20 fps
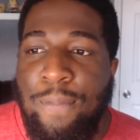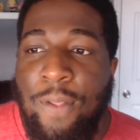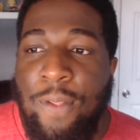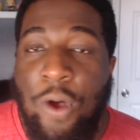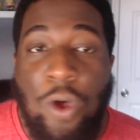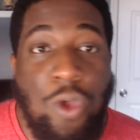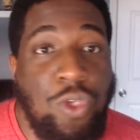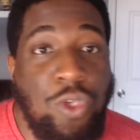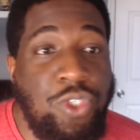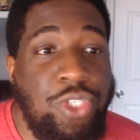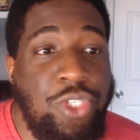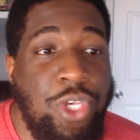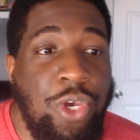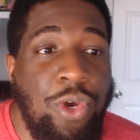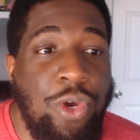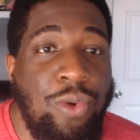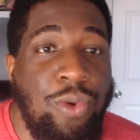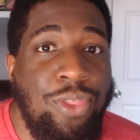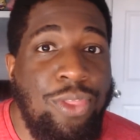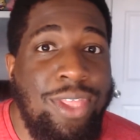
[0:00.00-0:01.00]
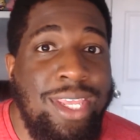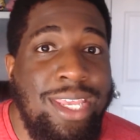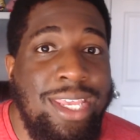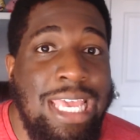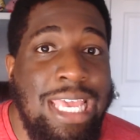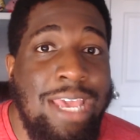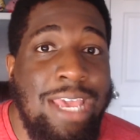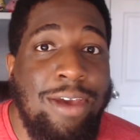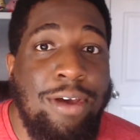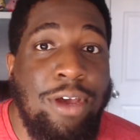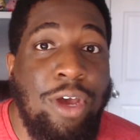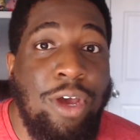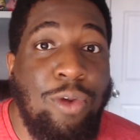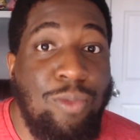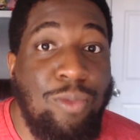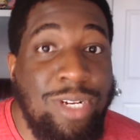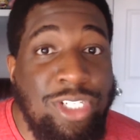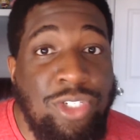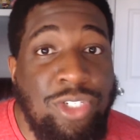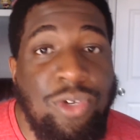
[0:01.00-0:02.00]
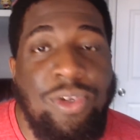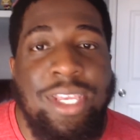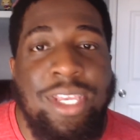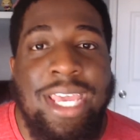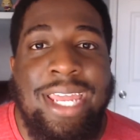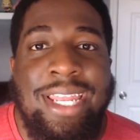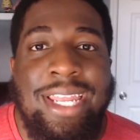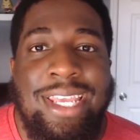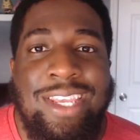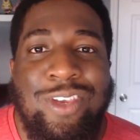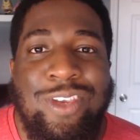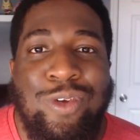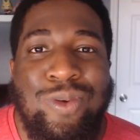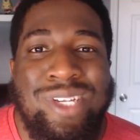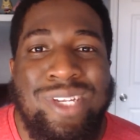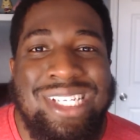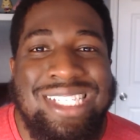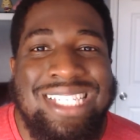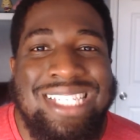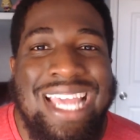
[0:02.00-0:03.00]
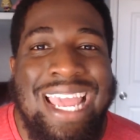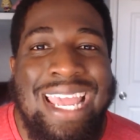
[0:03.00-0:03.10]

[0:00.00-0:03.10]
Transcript: Also, the original Yeti uses